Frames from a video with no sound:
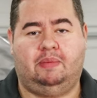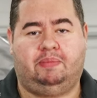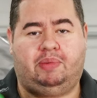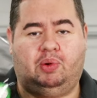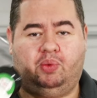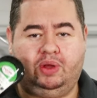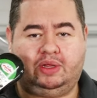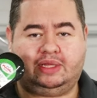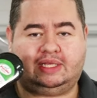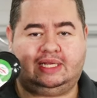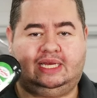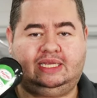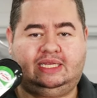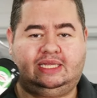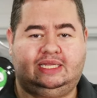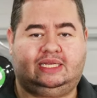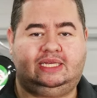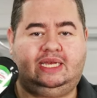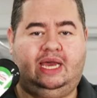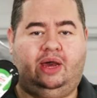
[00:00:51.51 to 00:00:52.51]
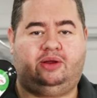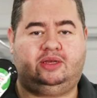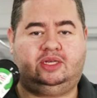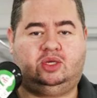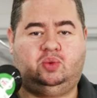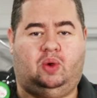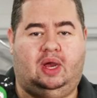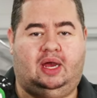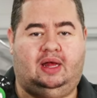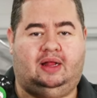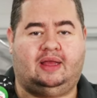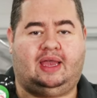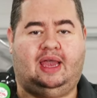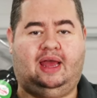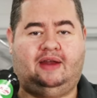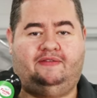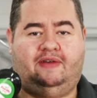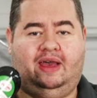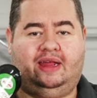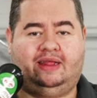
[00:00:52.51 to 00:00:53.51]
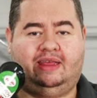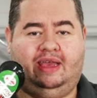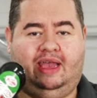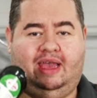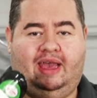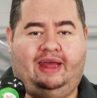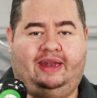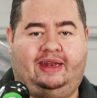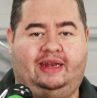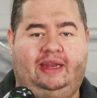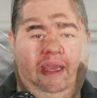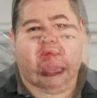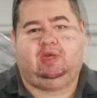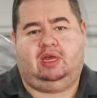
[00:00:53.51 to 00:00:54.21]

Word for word: But we'll test this out as well, kind of at the end.